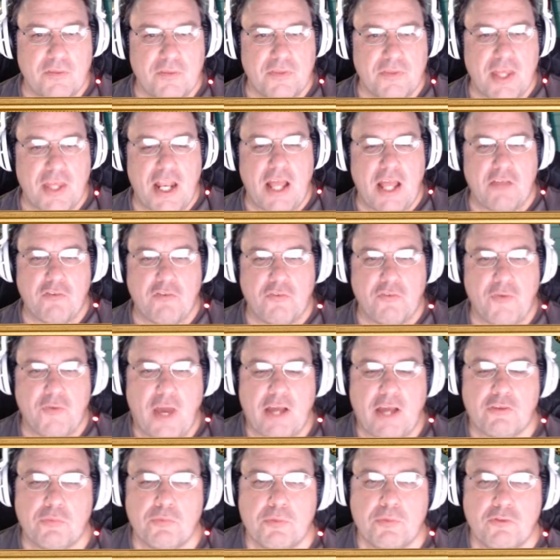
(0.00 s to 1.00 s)
has a
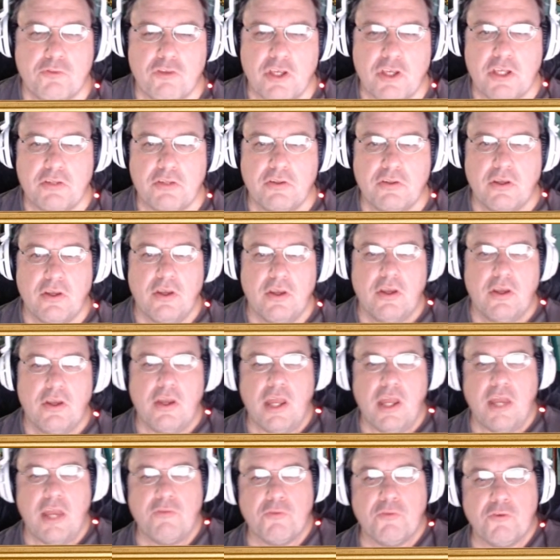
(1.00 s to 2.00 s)
fax machine,
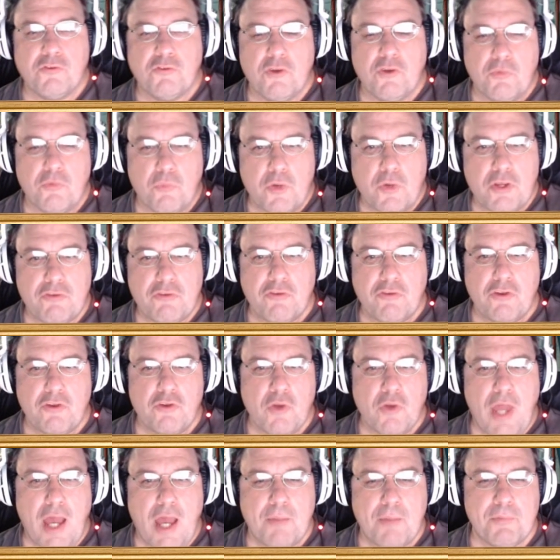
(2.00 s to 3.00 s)
and for some reason
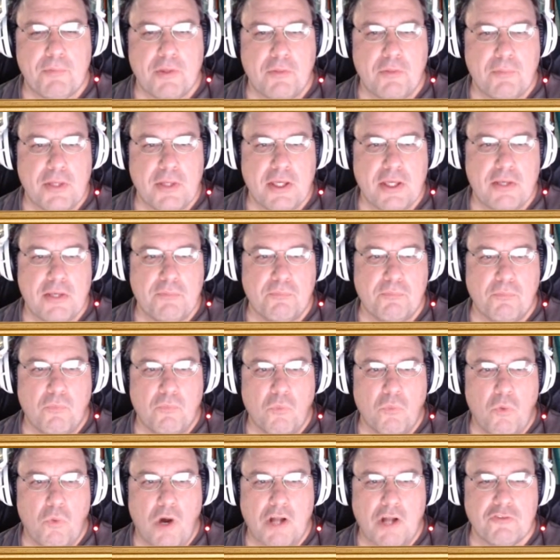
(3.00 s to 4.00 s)
you happen to be
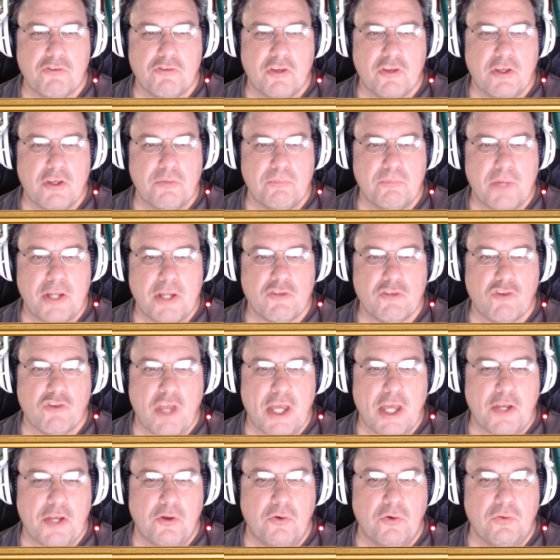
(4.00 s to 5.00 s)
watching my
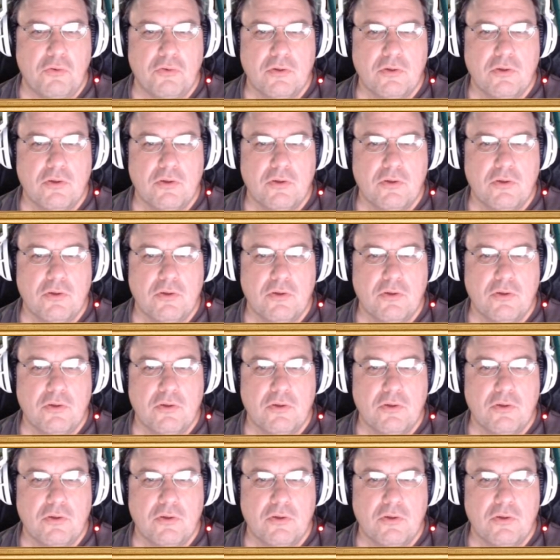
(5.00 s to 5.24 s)
channel,